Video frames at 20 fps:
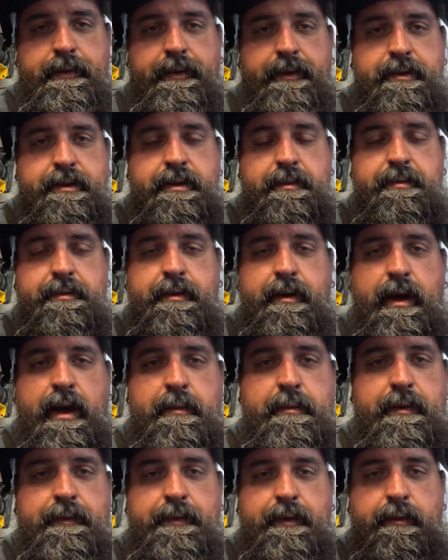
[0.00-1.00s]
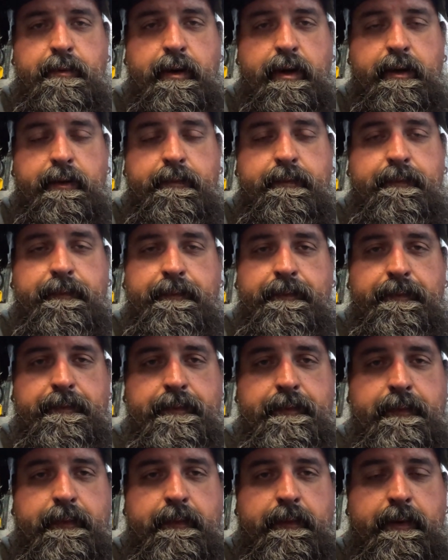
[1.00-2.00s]
Subscribe if you want.
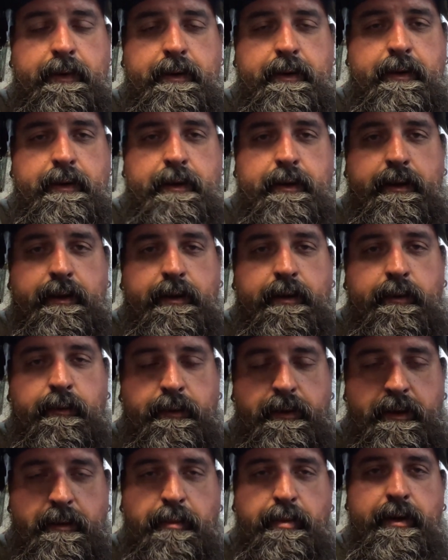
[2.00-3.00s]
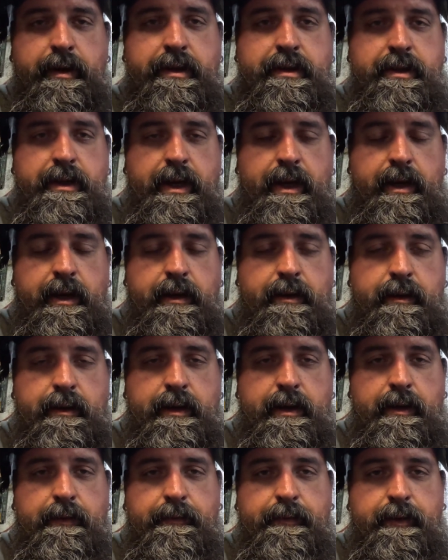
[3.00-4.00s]
We'd appreciate it.
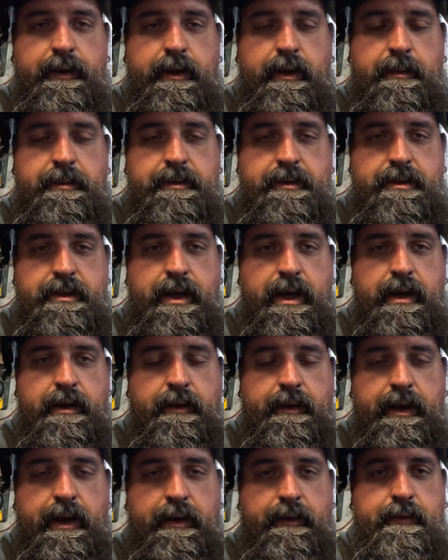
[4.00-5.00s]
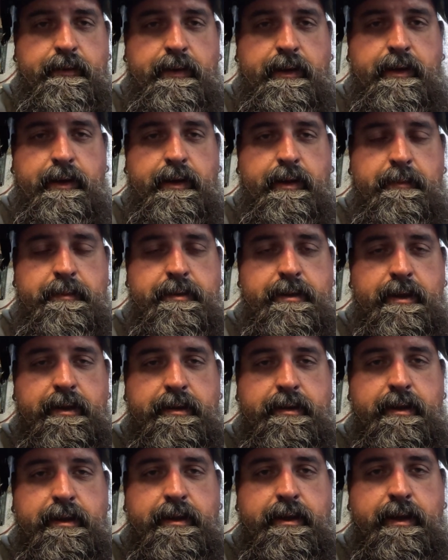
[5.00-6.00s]
Definitely helps the channel out and helps
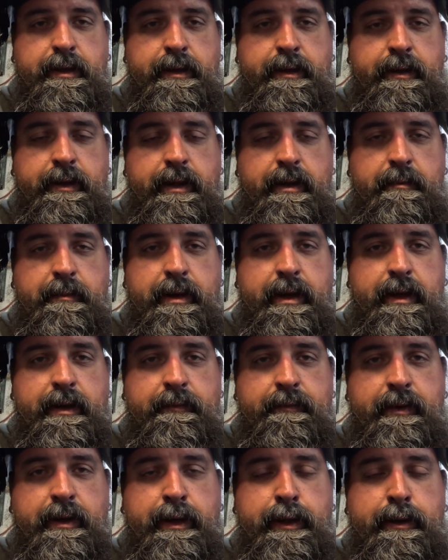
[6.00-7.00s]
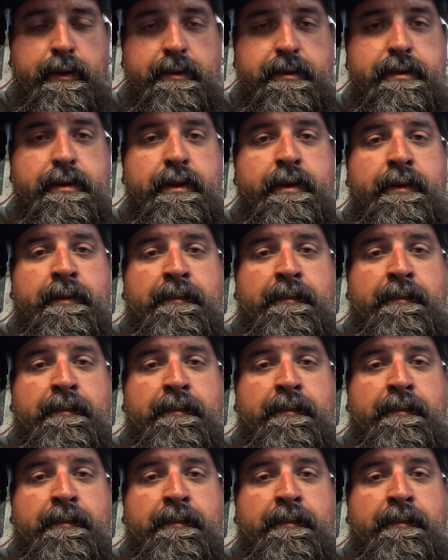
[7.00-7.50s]
us continue to keep making videos.